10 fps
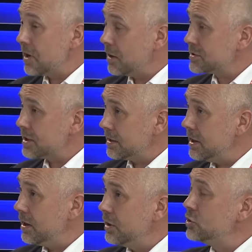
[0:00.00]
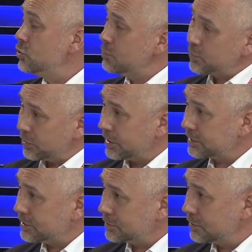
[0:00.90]
I would say, a new
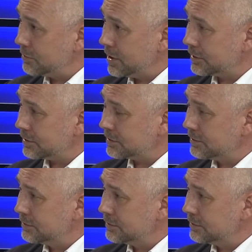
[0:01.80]
product into the market.